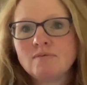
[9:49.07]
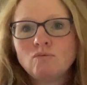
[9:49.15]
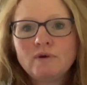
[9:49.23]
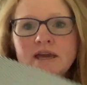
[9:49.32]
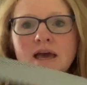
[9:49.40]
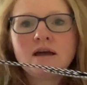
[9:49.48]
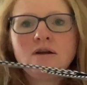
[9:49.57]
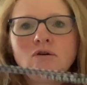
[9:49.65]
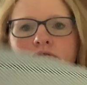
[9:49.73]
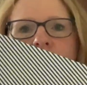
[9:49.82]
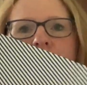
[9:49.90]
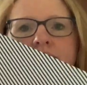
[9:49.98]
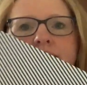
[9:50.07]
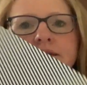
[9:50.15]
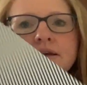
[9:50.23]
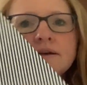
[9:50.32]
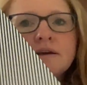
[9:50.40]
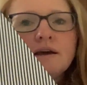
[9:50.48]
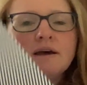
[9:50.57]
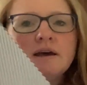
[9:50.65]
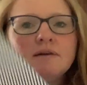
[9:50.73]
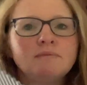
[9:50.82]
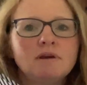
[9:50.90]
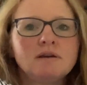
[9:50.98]
we get a lot of these.
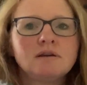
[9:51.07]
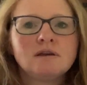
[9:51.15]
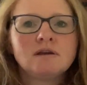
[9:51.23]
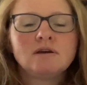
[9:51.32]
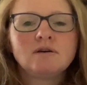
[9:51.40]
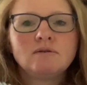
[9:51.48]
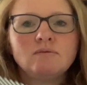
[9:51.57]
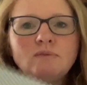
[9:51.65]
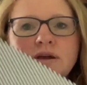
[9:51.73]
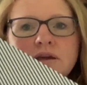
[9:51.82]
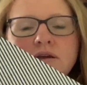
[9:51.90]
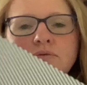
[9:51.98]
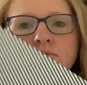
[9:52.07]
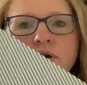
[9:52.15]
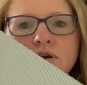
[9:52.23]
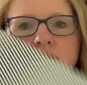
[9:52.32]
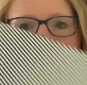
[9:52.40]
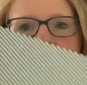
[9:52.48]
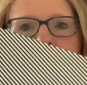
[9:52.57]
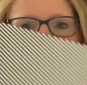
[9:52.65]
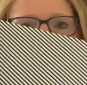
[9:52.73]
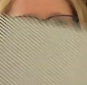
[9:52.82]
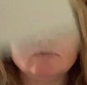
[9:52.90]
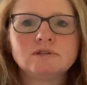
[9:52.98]
We work in
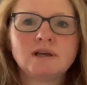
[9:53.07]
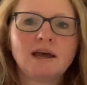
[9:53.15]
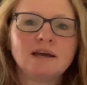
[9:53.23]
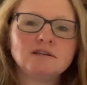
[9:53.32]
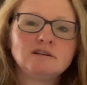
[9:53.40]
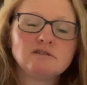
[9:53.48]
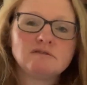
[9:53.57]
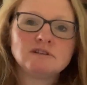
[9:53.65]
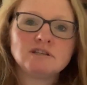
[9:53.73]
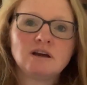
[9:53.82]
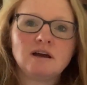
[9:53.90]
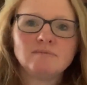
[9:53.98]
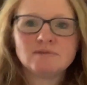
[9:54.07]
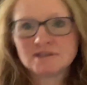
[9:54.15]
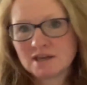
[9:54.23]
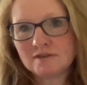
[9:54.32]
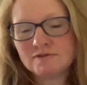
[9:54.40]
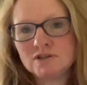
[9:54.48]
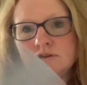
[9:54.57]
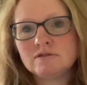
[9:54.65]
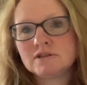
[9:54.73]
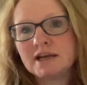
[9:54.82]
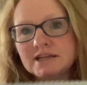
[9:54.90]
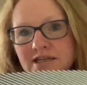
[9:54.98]
schools, and a lot of the time as gifts you
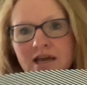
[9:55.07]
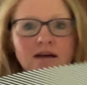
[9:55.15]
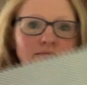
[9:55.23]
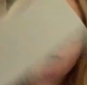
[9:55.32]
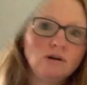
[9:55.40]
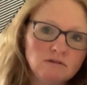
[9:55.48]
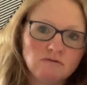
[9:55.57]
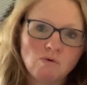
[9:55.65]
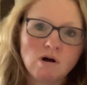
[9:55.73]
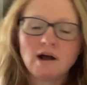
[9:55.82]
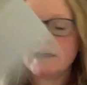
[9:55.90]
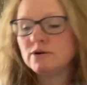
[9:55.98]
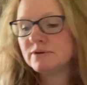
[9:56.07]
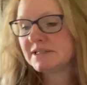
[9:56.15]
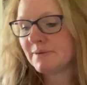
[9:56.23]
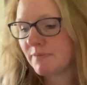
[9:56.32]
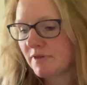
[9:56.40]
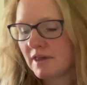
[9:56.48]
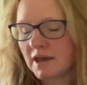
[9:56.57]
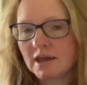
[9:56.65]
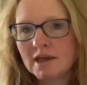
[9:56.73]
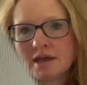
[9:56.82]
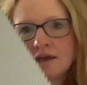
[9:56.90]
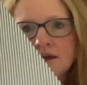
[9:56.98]
tend to get a bottle of wine or something,
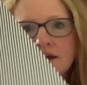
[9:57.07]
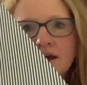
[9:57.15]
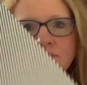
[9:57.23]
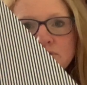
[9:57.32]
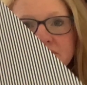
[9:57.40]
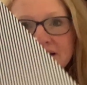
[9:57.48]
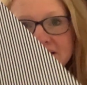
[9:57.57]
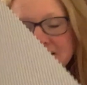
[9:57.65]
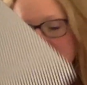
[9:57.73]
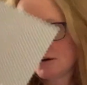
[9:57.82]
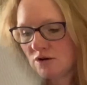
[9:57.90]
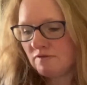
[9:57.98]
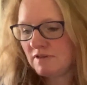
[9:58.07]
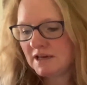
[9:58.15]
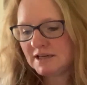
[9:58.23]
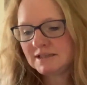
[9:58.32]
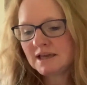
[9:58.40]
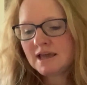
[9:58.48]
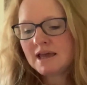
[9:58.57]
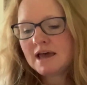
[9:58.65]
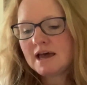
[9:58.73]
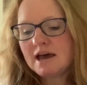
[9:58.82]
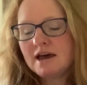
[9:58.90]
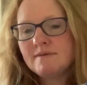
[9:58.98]
and we tend to get a lot of these.
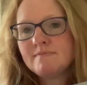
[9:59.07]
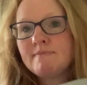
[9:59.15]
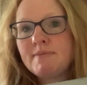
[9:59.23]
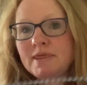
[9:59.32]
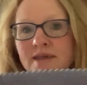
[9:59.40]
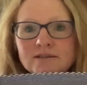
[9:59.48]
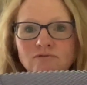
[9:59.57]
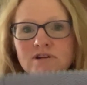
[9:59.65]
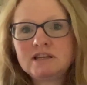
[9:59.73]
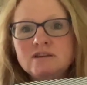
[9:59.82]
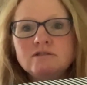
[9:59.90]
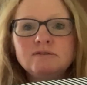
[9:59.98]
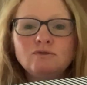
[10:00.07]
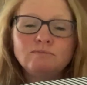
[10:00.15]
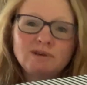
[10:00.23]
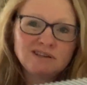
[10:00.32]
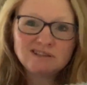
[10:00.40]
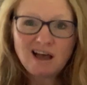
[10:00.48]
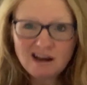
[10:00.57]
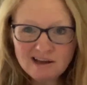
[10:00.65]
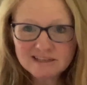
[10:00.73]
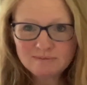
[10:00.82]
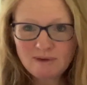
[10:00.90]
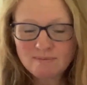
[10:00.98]
But these are really useful because I
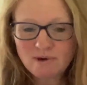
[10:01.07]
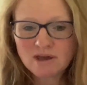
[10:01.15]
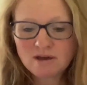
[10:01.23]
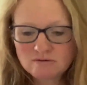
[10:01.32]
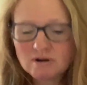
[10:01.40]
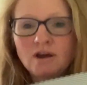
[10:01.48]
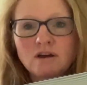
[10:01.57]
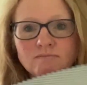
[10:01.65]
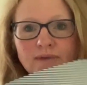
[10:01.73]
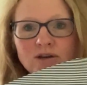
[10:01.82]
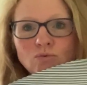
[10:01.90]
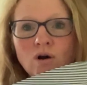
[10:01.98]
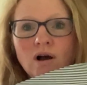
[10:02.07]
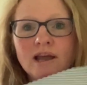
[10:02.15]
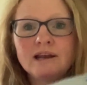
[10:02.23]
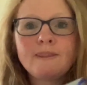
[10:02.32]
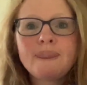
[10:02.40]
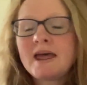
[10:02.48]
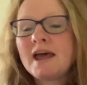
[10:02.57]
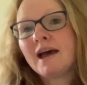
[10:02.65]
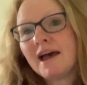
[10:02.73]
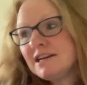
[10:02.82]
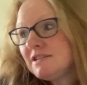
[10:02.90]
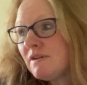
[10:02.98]
like to make my own homemade wine,
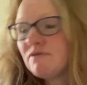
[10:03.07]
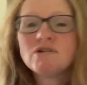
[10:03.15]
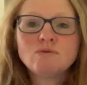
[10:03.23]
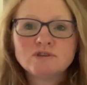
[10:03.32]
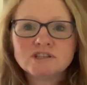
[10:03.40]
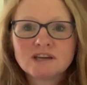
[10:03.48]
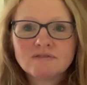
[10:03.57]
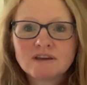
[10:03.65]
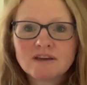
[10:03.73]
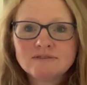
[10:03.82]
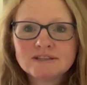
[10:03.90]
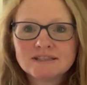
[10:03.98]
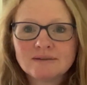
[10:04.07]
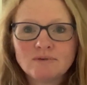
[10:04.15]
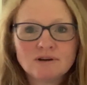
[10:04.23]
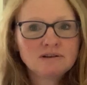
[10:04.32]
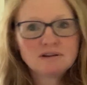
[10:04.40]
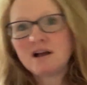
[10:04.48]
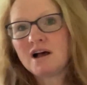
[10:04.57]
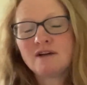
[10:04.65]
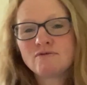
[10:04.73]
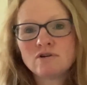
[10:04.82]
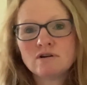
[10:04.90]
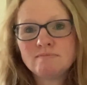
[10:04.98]
and if ever I want to give a gift to someone,
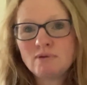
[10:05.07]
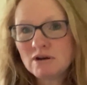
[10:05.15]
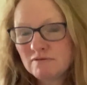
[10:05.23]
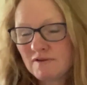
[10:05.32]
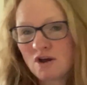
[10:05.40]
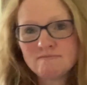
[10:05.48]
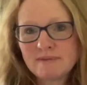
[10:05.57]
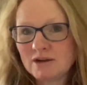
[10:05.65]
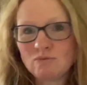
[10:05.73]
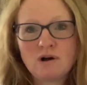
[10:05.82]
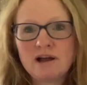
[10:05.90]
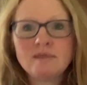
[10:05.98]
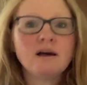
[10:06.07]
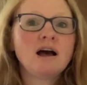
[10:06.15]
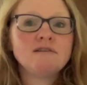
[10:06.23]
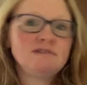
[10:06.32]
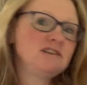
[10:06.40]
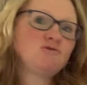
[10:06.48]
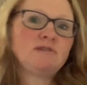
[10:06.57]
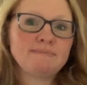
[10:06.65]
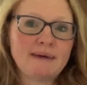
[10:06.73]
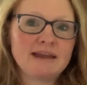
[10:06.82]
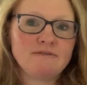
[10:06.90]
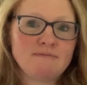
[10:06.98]
I've got a bottle of homemade wine that I've literally
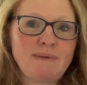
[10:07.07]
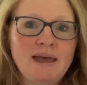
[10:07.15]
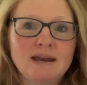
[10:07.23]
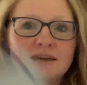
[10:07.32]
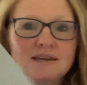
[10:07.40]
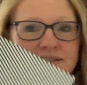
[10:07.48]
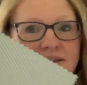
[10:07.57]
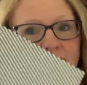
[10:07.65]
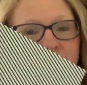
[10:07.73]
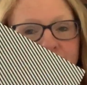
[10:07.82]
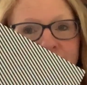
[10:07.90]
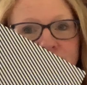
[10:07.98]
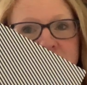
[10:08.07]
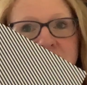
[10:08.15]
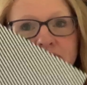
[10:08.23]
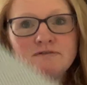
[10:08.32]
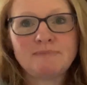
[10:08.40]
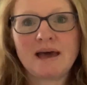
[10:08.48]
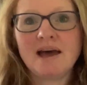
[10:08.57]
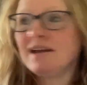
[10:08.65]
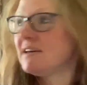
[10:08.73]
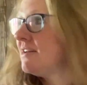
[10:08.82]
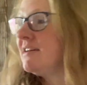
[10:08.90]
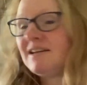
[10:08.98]
made for pennies, a free gift bag.
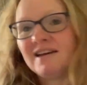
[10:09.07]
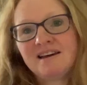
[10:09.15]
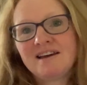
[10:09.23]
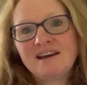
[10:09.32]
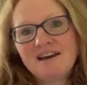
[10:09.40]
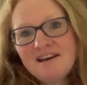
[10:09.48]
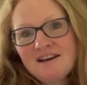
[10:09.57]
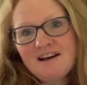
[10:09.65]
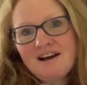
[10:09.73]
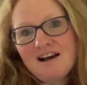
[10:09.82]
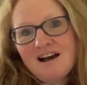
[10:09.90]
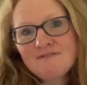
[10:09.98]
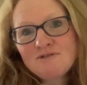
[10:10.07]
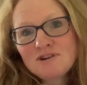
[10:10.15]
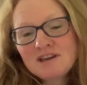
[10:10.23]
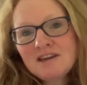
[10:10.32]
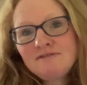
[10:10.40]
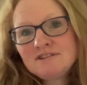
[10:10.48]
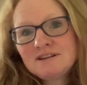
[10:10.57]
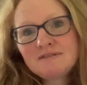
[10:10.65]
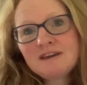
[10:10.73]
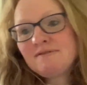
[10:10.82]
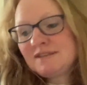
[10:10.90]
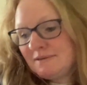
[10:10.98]
I've got a gift to
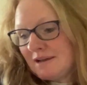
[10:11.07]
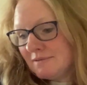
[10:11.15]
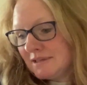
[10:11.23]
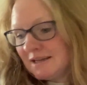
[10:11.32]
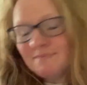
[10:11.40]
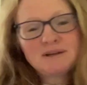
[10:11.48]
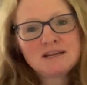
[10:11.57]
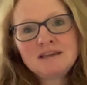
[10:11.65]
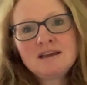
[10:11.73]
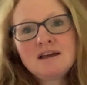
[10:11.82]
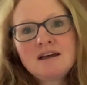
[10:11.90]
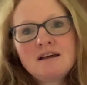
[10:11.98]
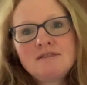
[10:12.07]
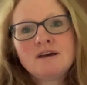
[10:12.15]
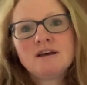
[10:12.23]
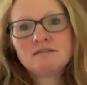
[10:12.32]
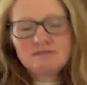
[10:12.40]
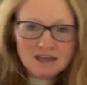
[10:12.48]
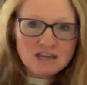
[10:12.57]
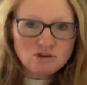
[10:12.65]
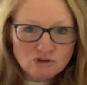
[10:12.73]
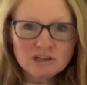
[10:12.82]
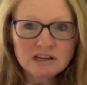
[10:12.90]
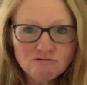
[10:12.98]
give to somebody that they
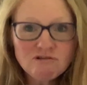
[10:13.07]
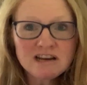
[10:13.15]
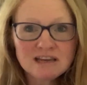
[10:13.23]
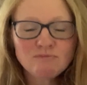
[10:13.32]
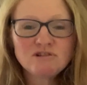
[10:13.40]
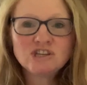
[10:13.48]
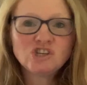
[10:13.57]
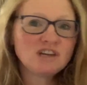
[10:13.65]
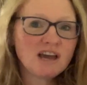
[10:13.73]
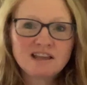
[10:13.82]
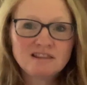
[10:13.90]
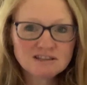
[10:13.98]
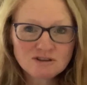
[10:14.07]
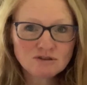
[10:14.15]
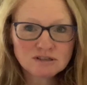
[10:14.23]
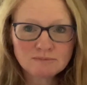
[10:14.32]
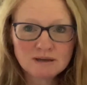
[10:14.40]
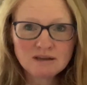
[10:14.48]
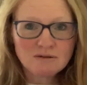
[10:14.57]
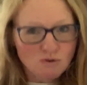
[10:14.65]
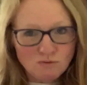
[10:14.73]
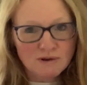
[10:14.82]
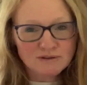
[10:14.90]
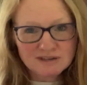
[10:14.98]
usually really appreciate that's cost me
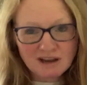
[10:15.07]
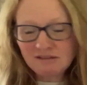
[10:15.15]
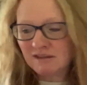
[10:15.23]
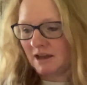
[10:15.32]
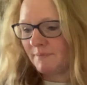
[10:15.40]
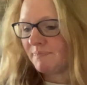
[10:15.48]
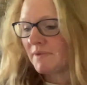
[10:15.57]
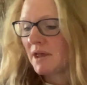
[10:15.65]
almost nothing.